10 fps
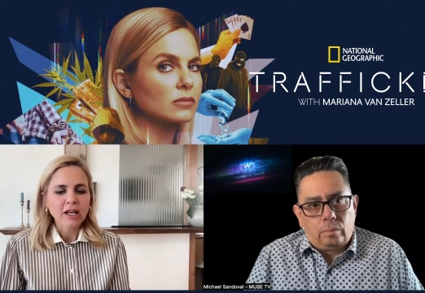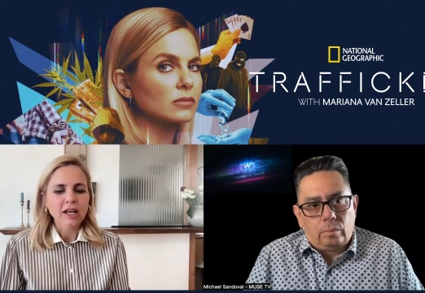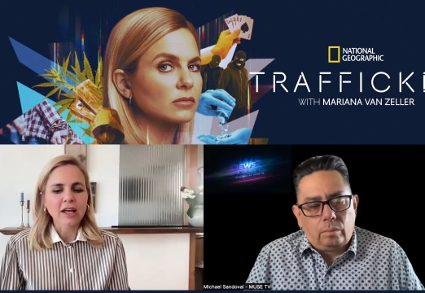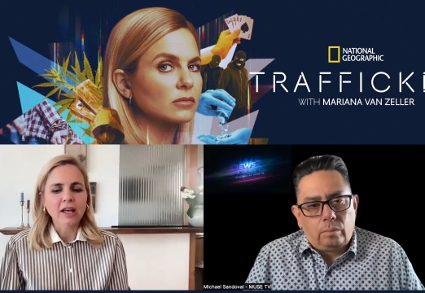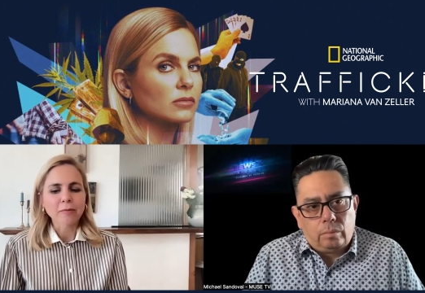
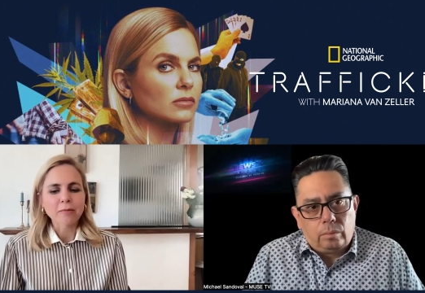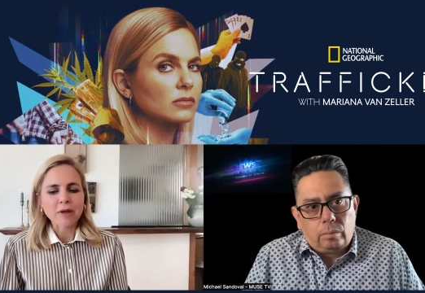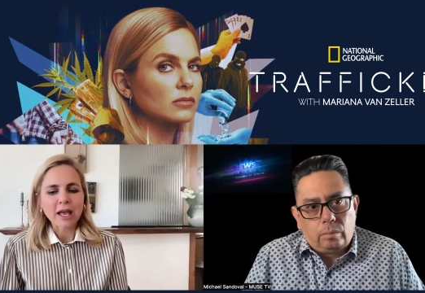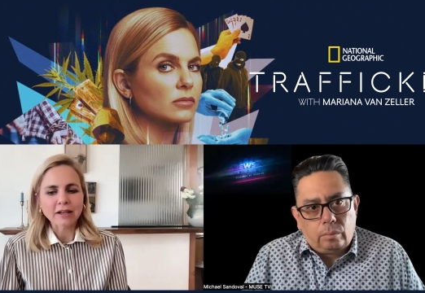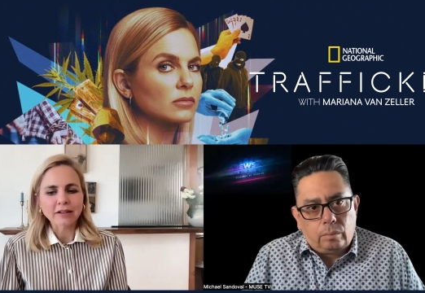
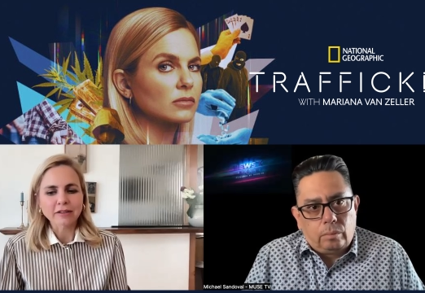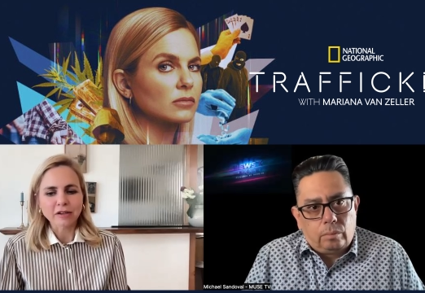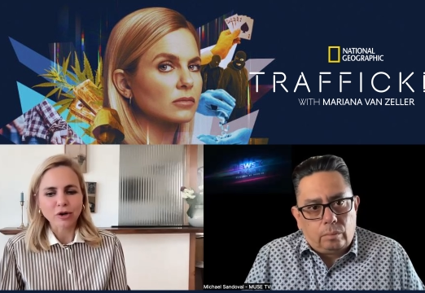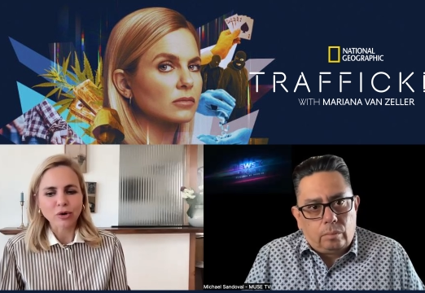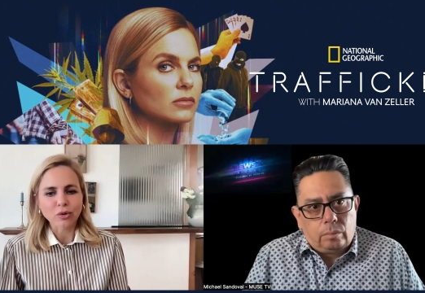Speaker 1: Um, and
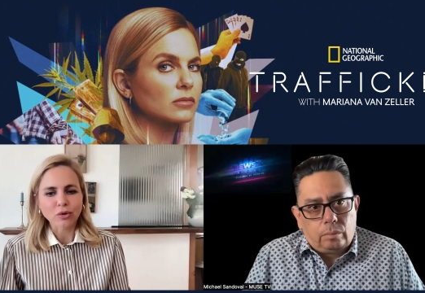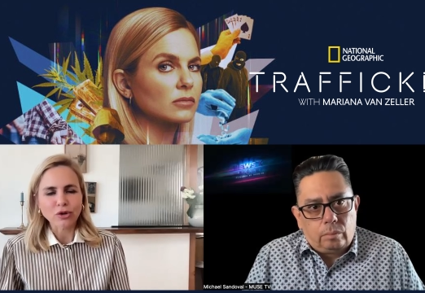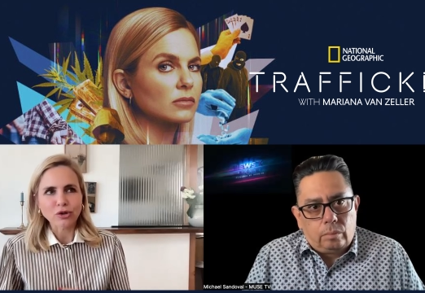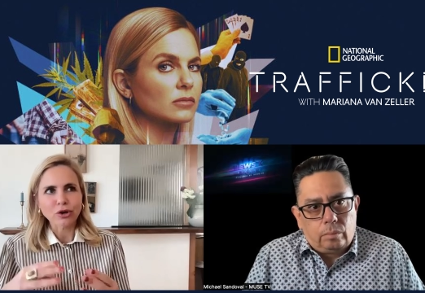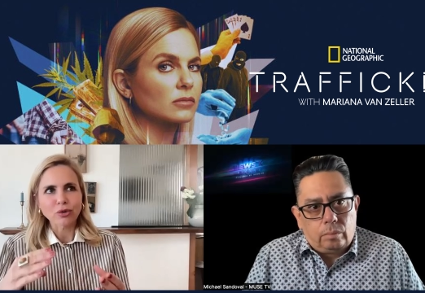so,
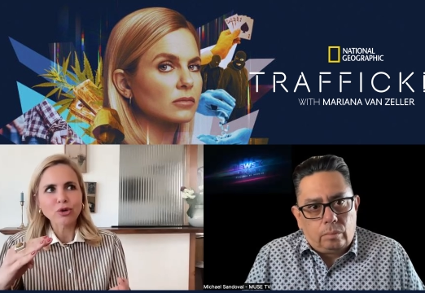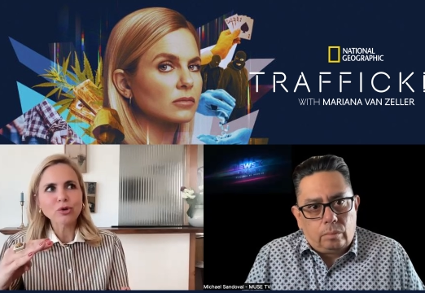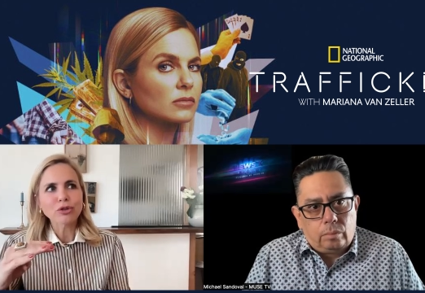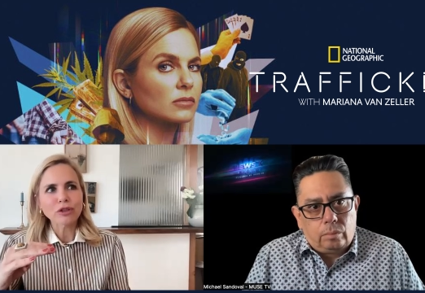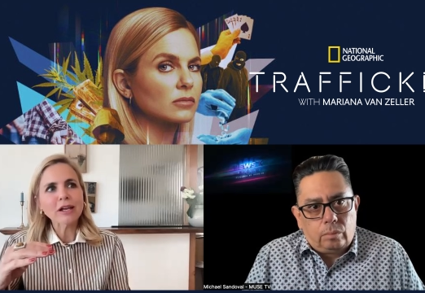you know,
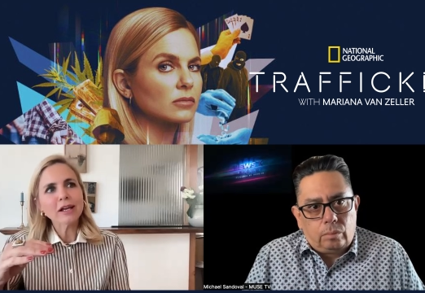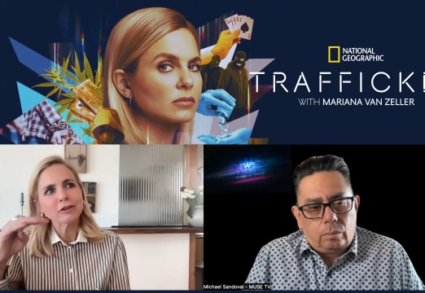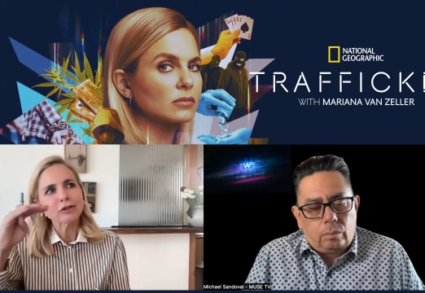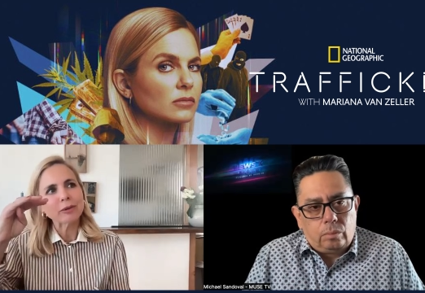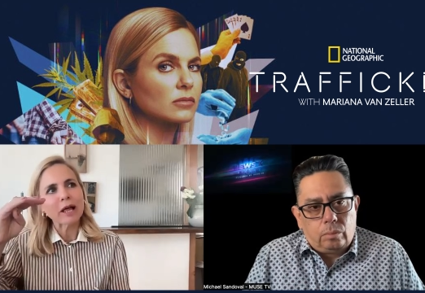you think
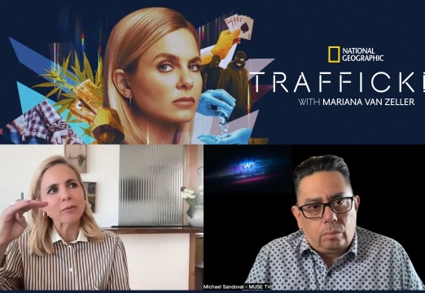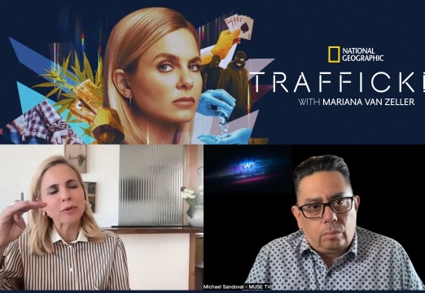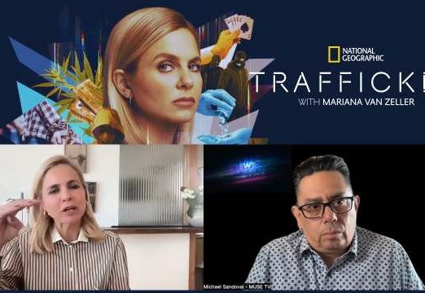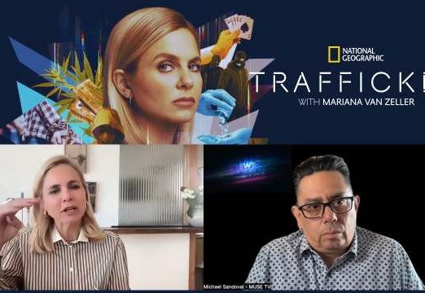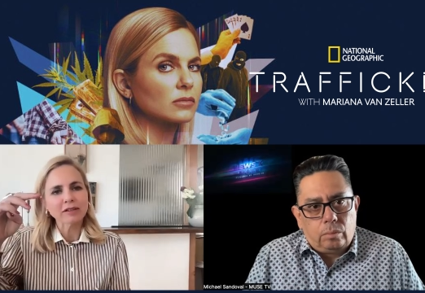as black
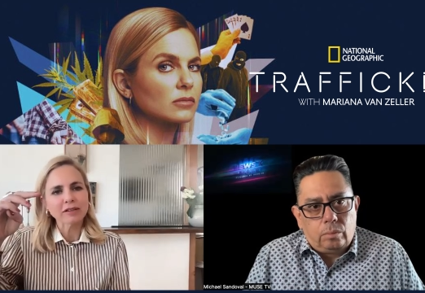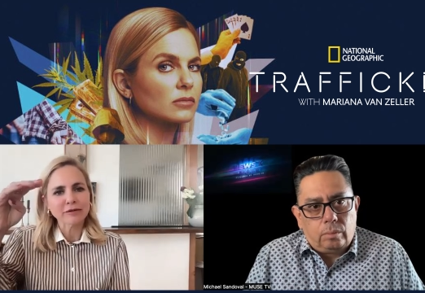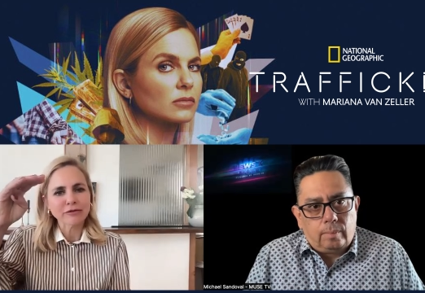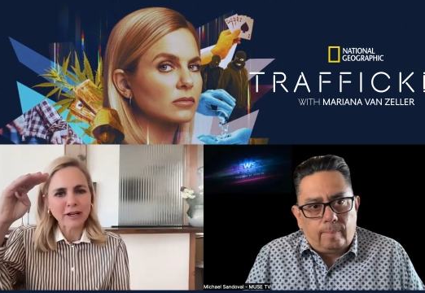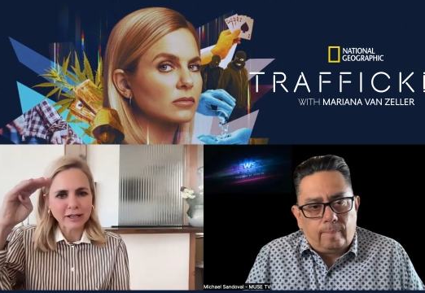markets as
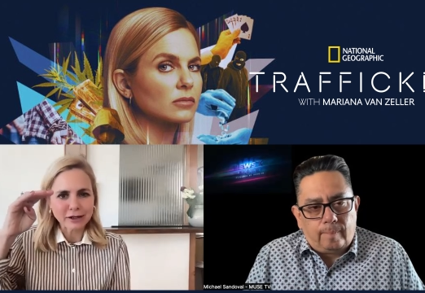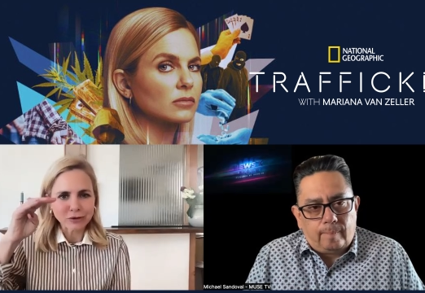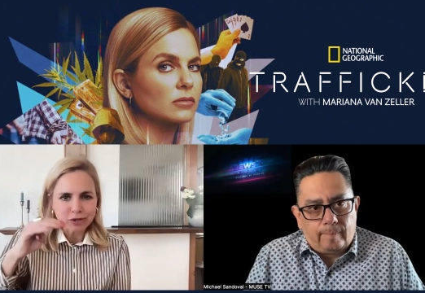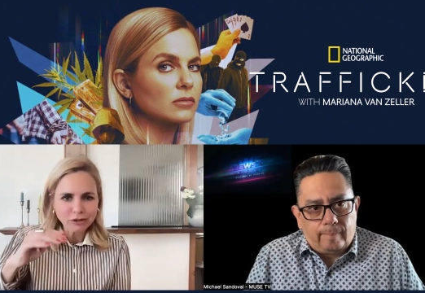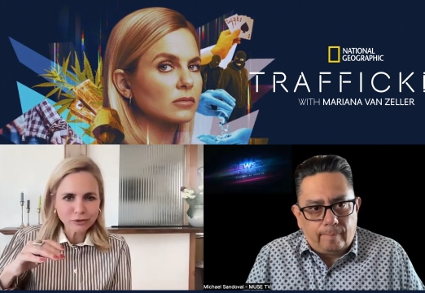a finite
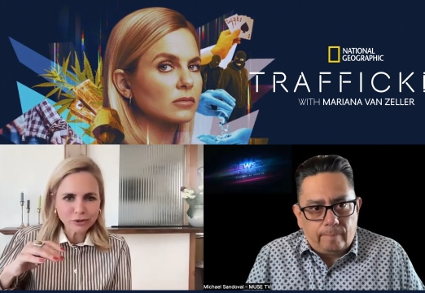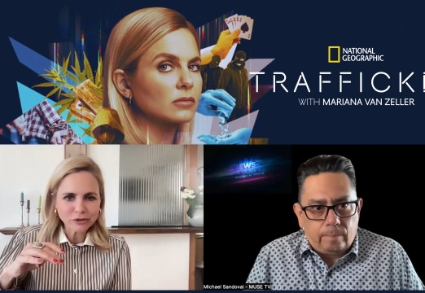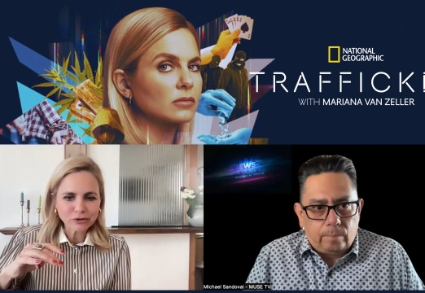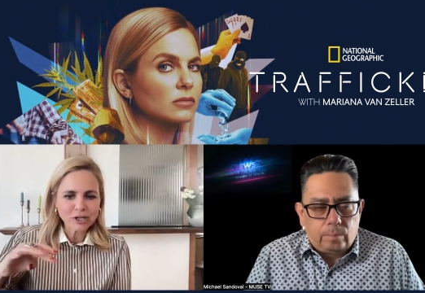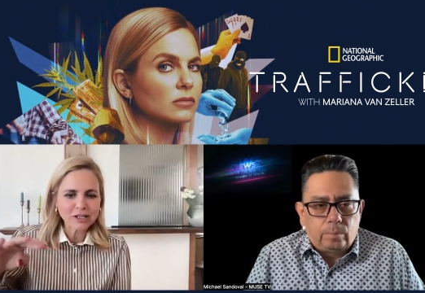
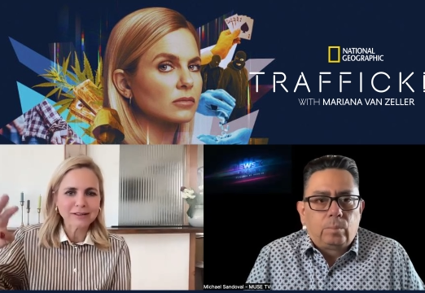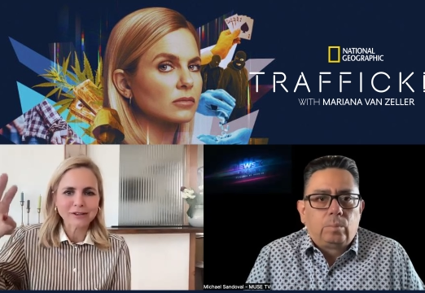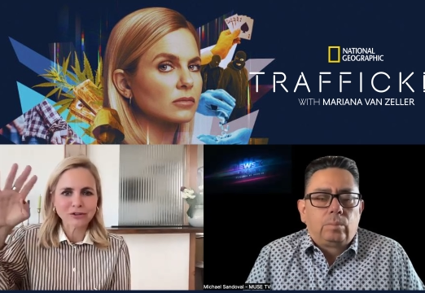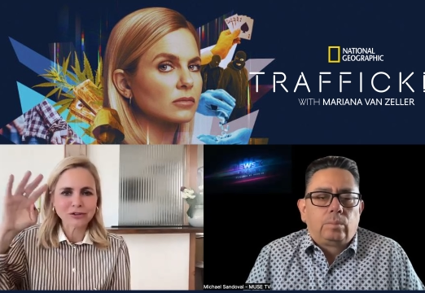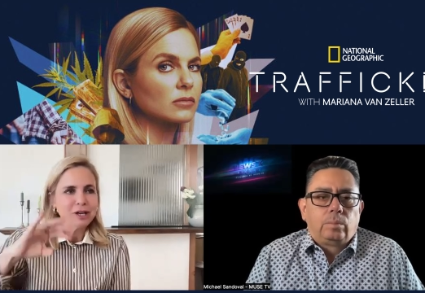resource, right?
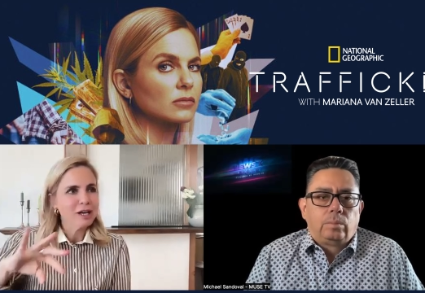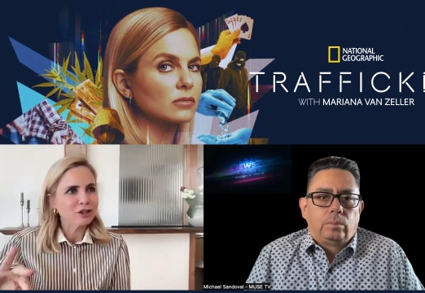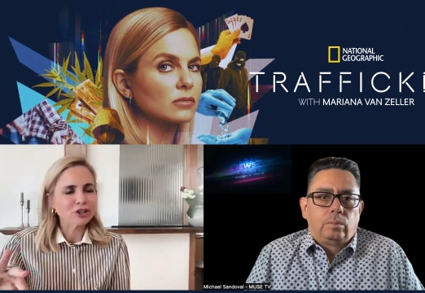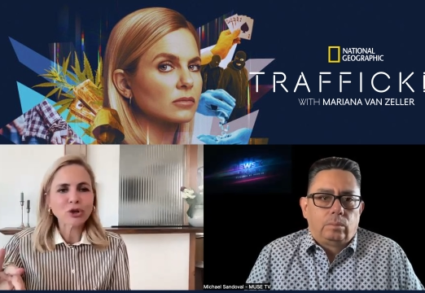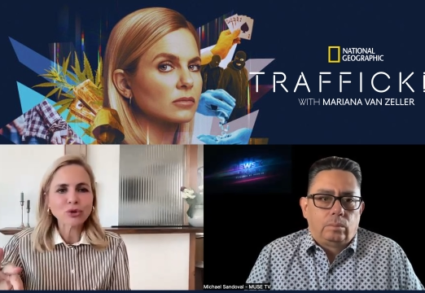There's
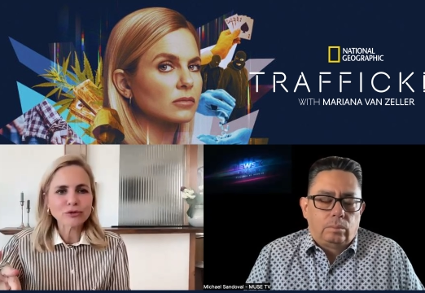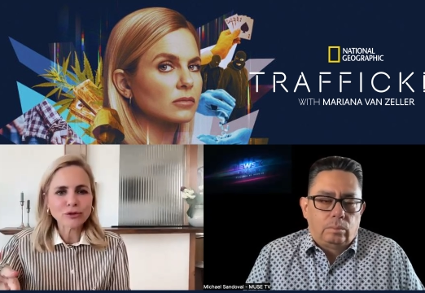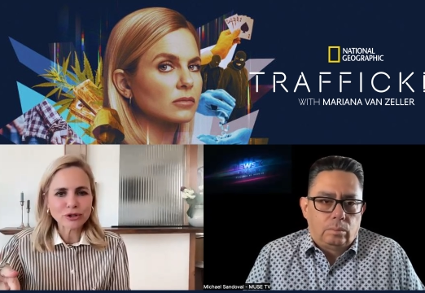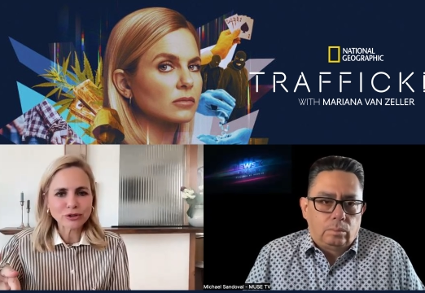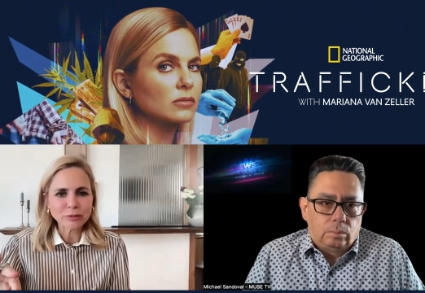a show
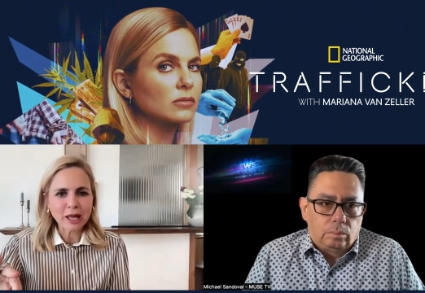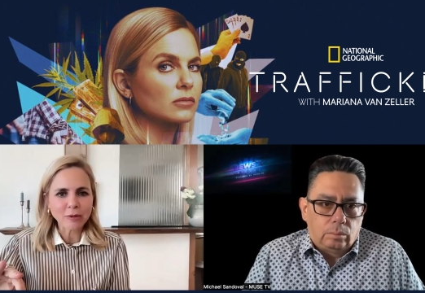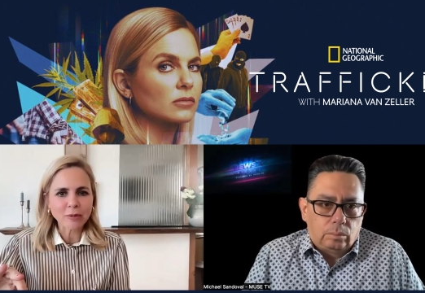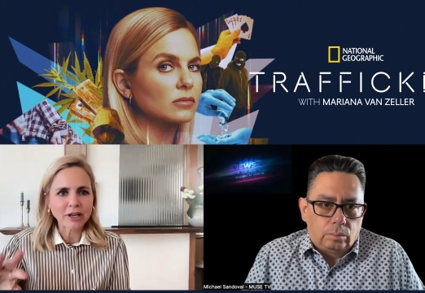devoted to black